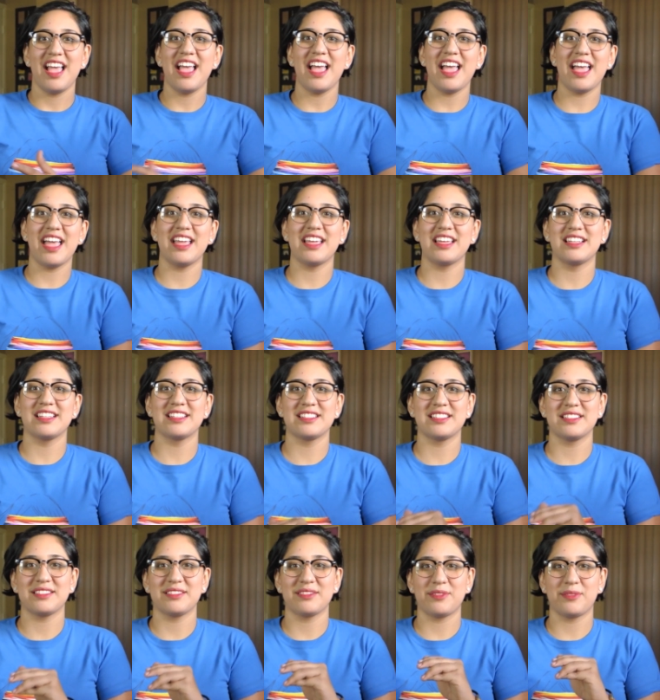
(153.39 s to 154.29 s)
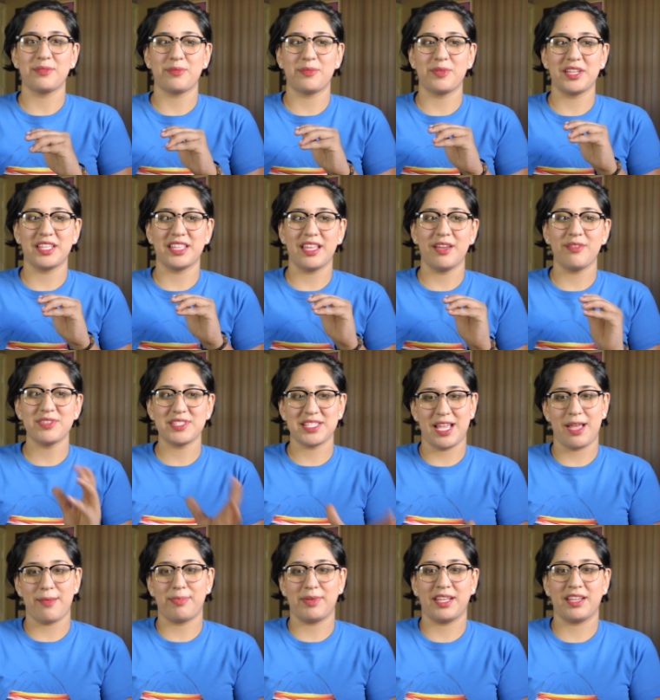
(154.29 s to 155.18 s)
and when that was
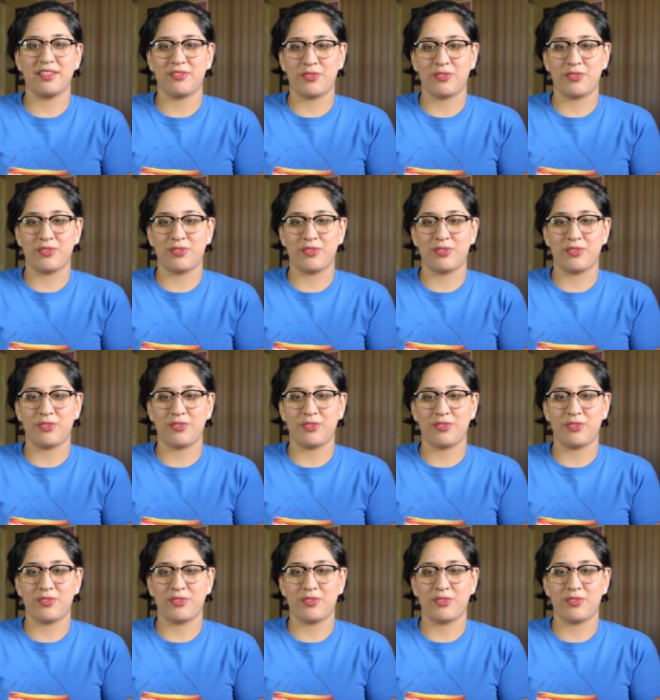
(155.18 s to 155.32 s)
happening